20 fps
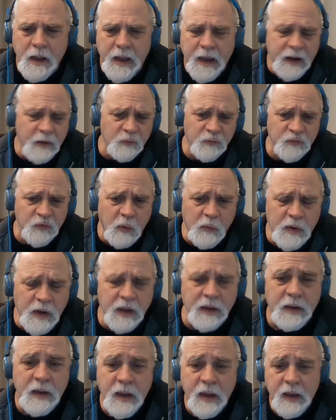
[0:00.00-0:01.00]

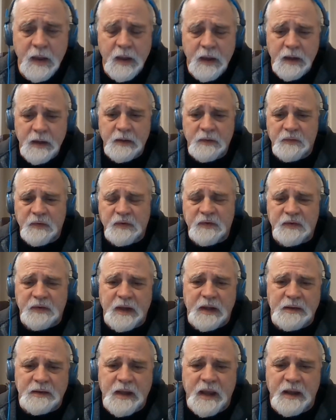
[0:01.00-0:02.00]
Arizona is a
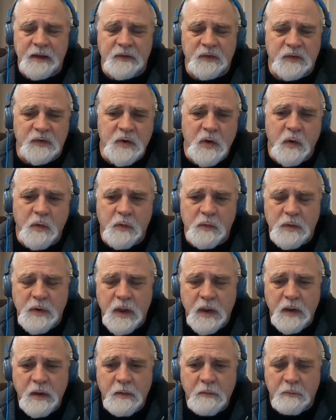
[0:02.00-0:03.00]
state that is
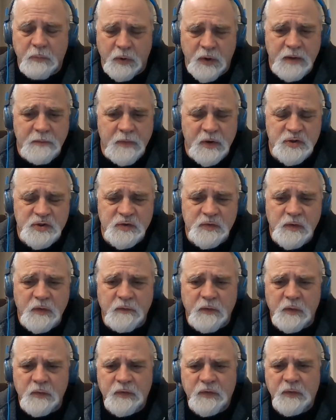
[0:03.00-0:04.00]
known pretty much
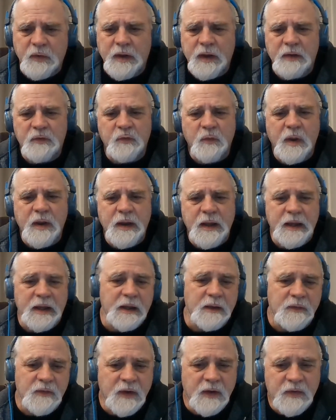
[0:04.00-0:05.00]
universally as one of the
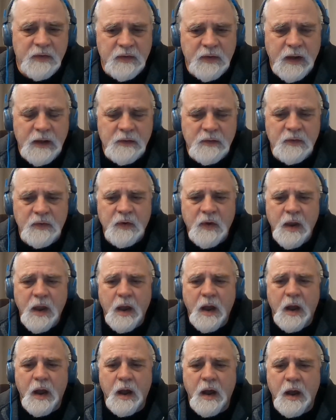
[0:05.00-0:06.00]
easiest states
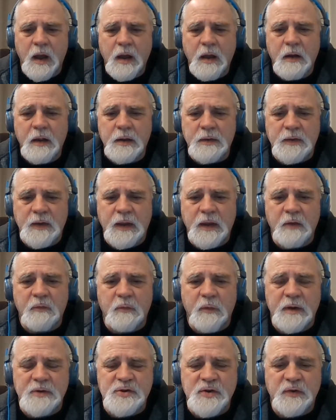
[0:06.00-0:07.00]
to get
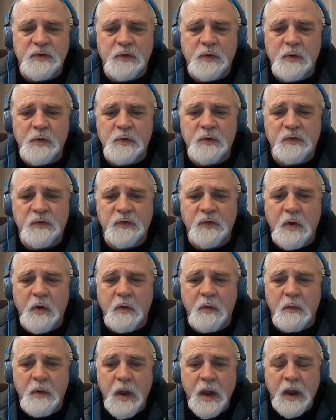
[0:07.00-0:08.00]
registered,
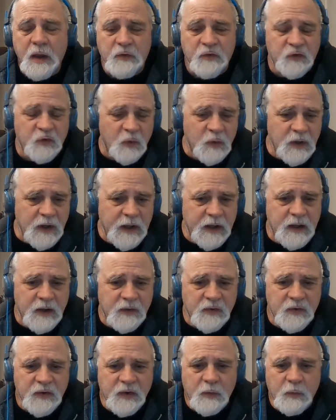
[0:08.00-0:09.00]
so certainly
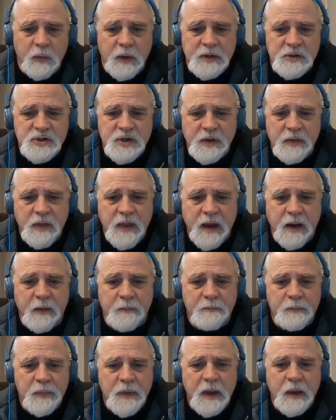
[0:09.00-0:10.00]
consideration there.